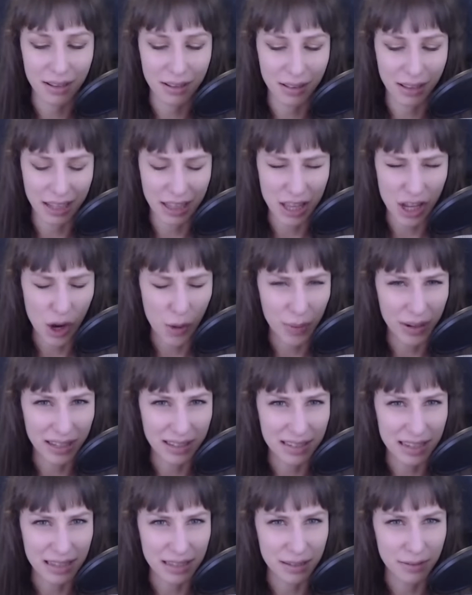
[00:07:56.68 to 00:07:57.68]
like, the opening
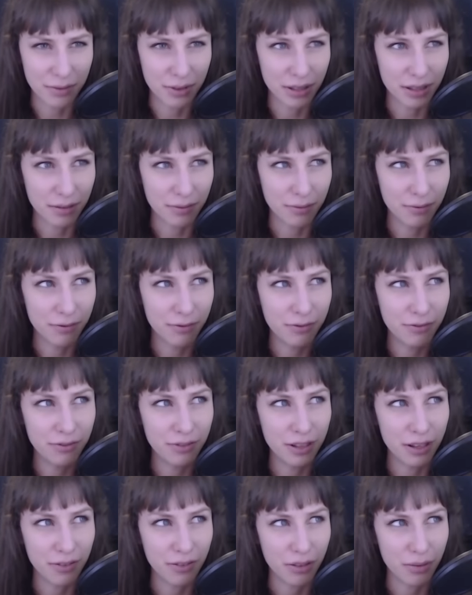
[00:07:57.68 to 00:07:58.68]
scenes of the
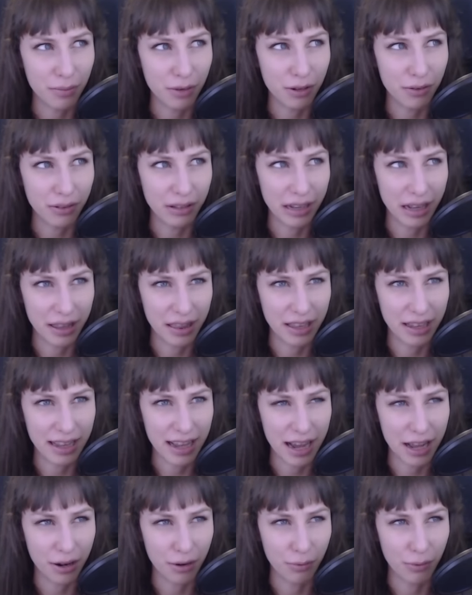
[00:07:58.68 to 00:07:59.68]
fifth movie, I think,
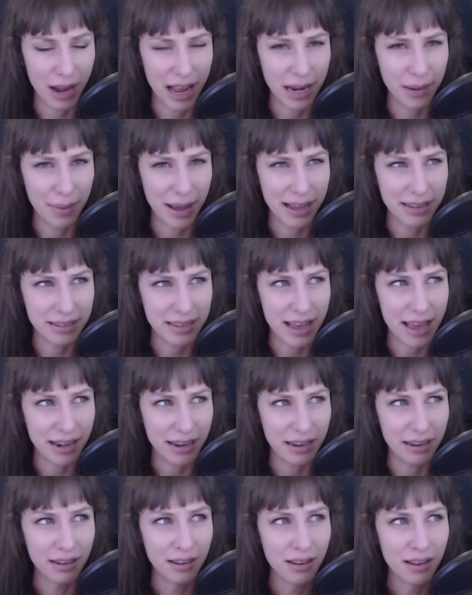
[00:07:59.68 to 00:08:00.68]
had a random-ass
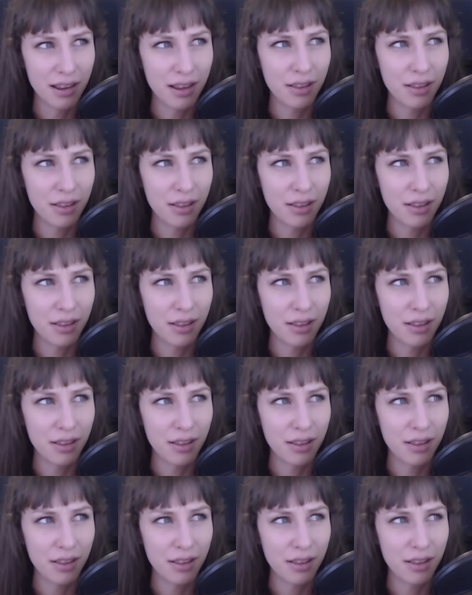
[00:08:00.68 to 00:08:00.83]
Yeti